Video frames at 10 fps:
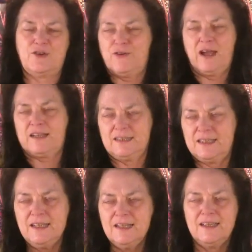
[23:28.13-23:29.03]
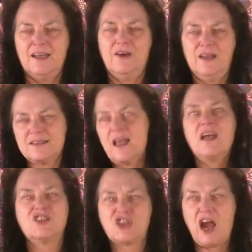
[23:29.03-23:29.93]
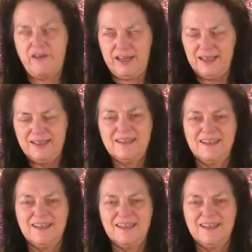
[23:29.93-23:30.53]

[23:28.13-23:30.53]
correctly, you know, as Sherry.